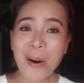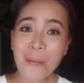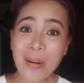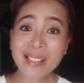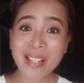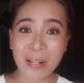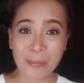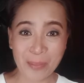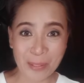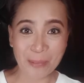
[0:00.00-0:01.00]
Welcome
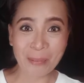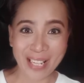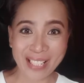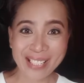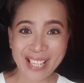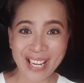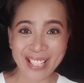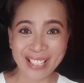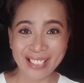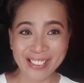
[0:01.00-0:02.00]
to my channel.